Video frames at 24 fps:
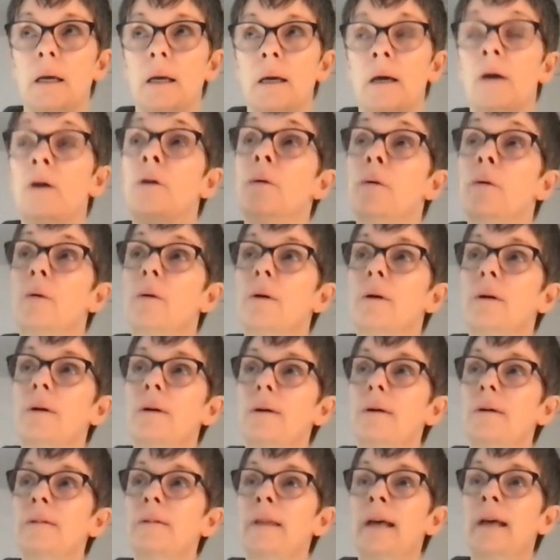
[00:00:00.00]
oh,
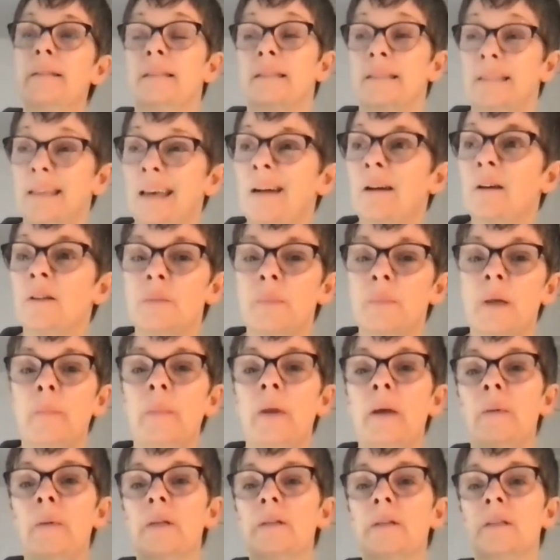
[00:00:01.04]
that scares me.
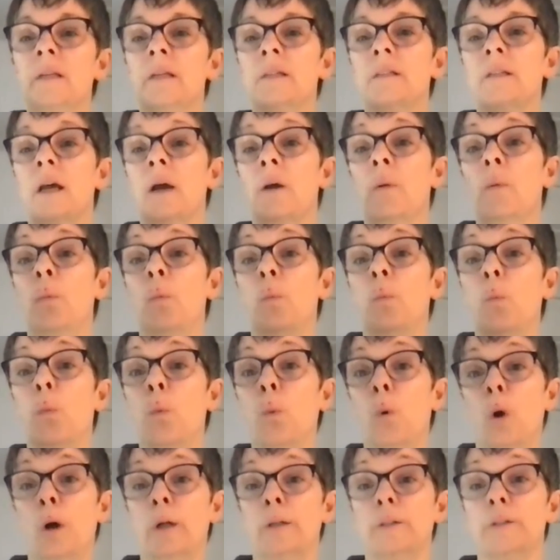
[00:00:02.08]
Maybe it's because I
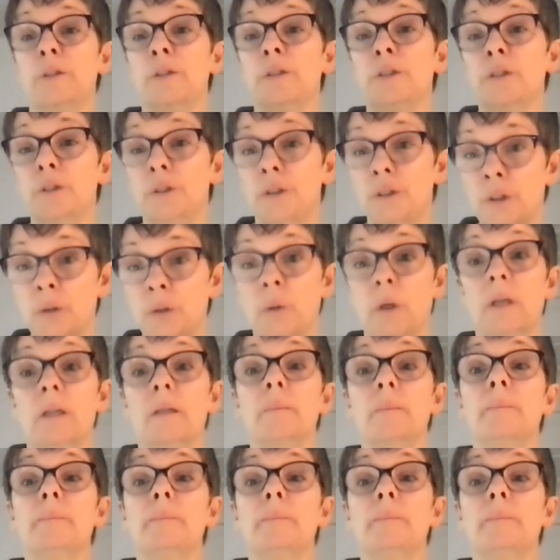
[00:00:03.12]
want to do it.